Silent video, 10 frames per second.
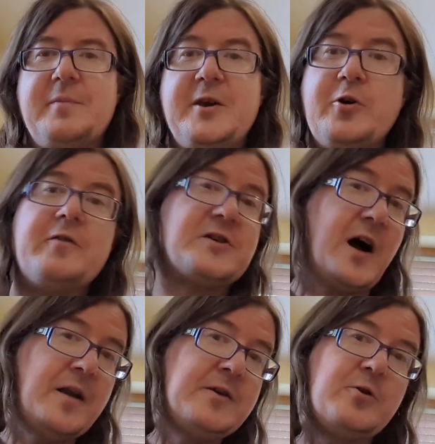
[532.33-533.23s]
He could have
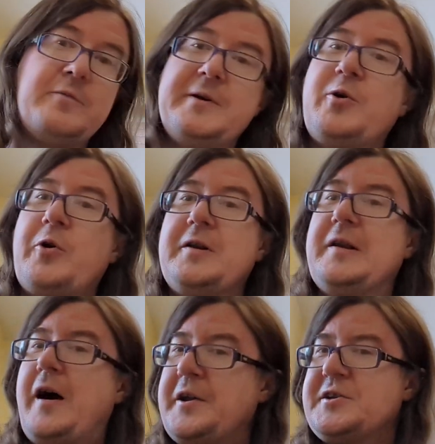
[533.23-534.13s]
done. He could have got a
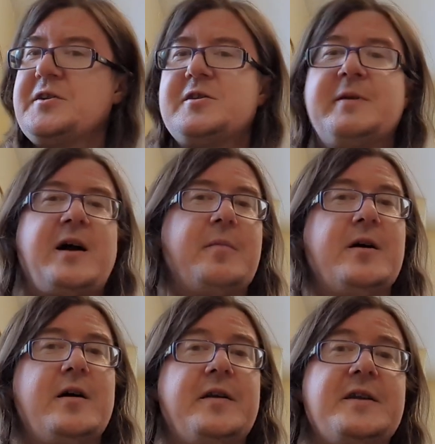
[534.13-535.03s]
license and become
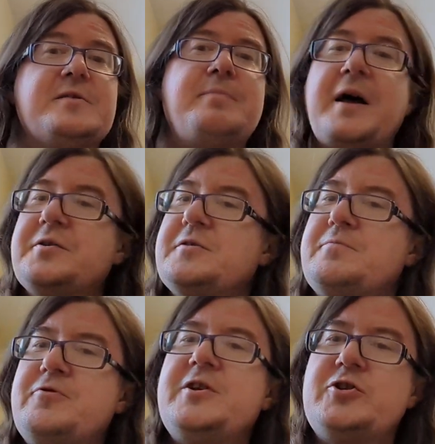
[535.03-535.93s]
an
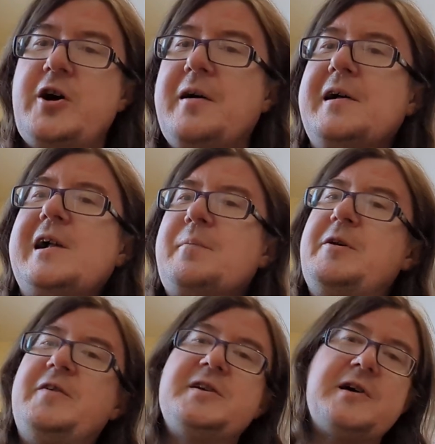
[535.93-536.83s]
independent preacher.
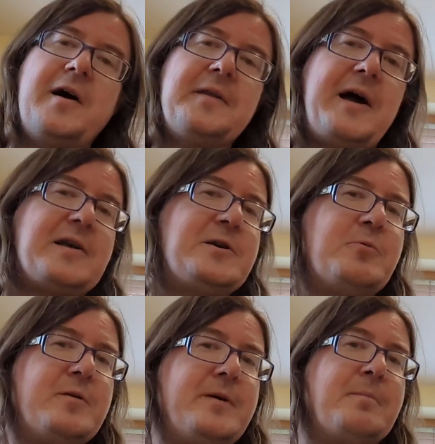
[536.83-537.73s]
But if he'd done that, he
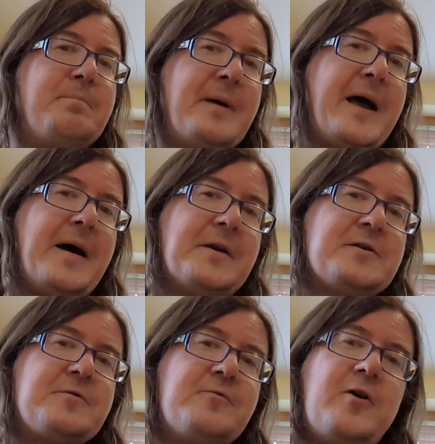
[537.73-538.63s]
would have been
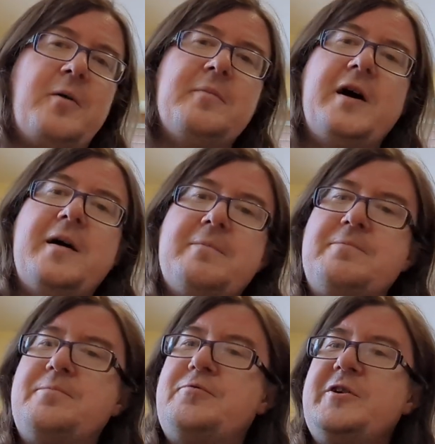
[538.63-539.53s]
banned from
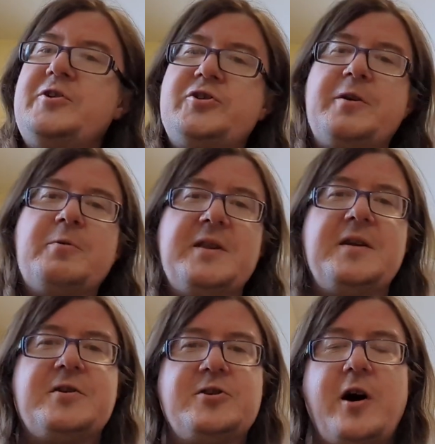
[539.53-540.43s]
preaching
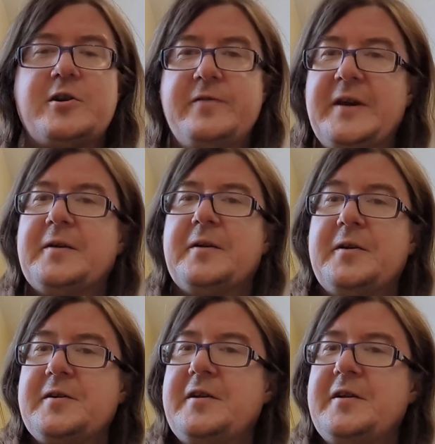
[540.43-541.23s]
within the Church of England.